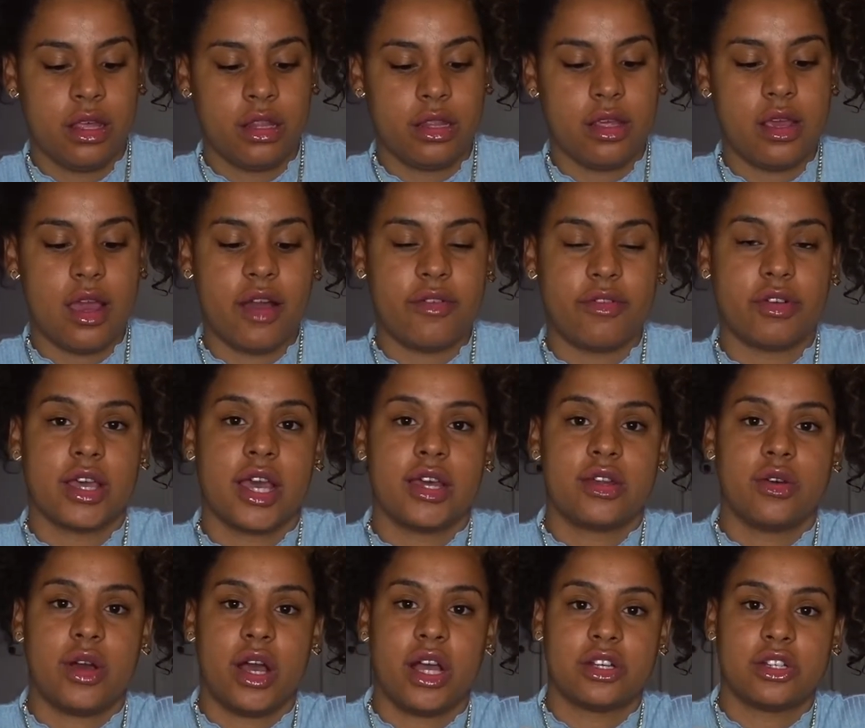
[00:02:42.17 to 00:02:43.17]
the
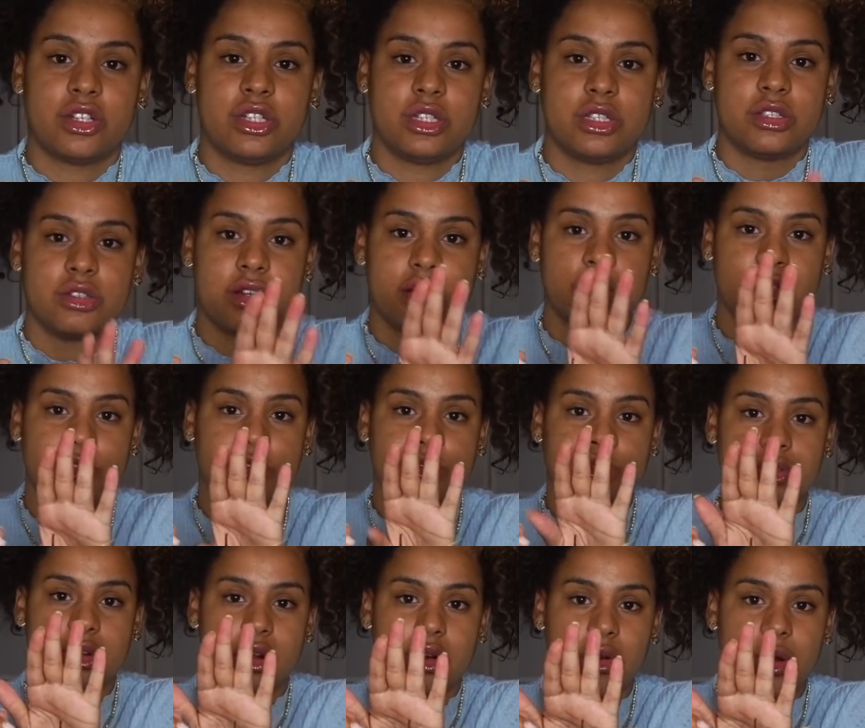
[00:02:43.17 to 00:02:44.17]
avocado actually started to
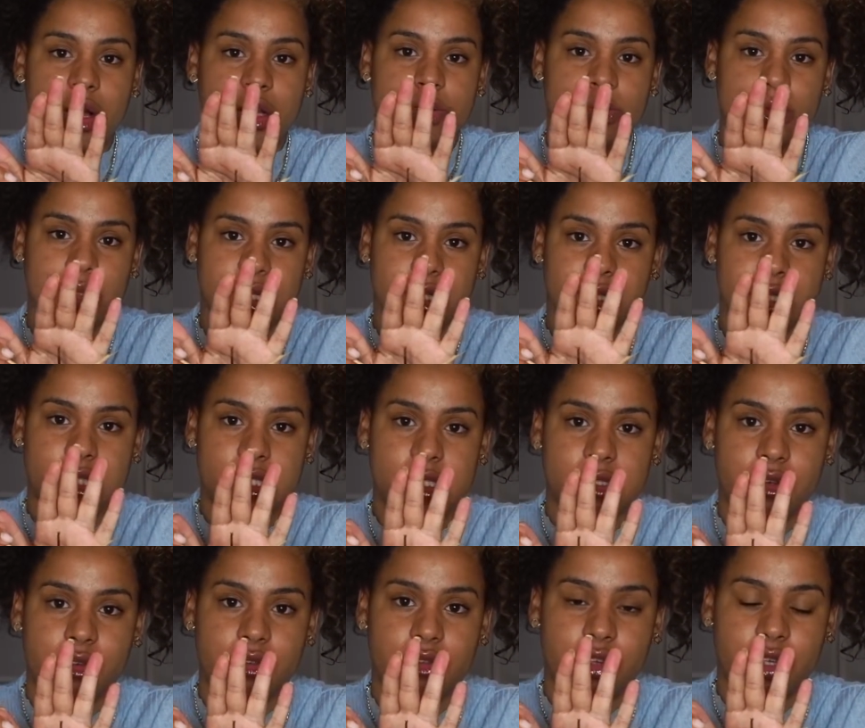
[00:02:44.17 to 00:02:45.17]
grow, as you can
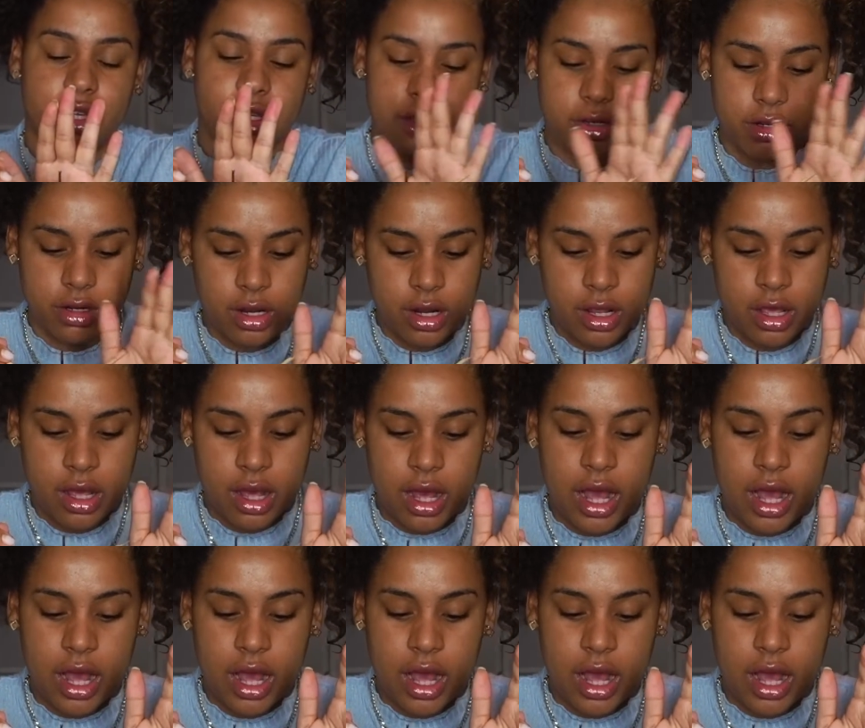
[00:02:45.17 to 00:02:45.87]
see over here,